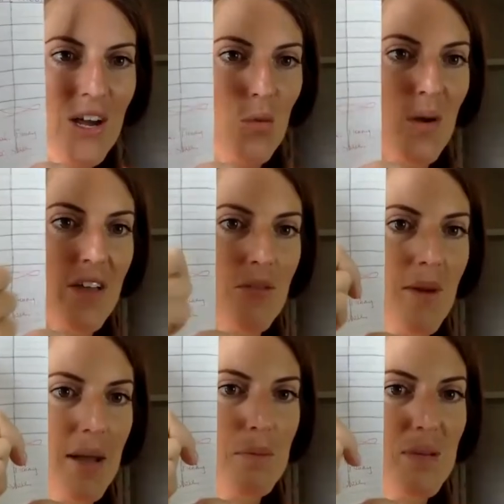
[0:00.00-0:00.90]
with
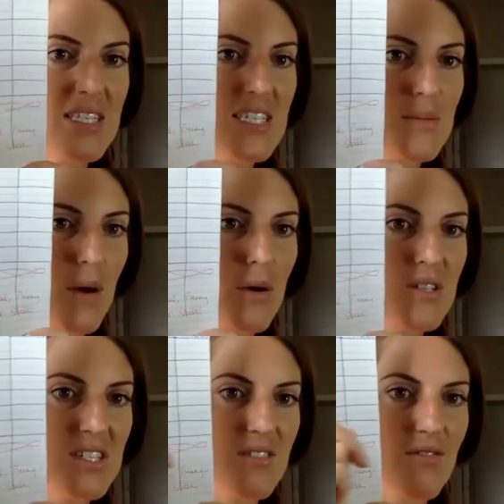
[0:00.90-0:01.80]
my business
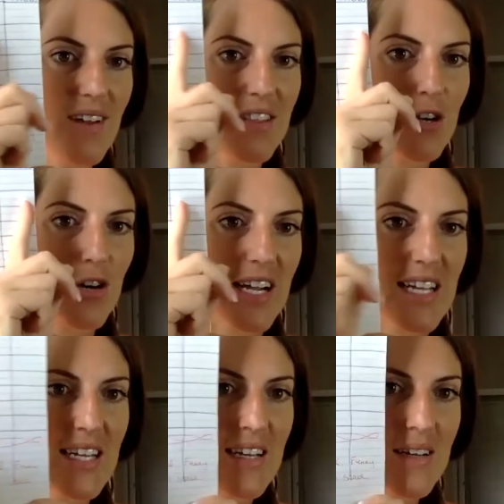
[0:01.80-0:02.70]
posts in the grid,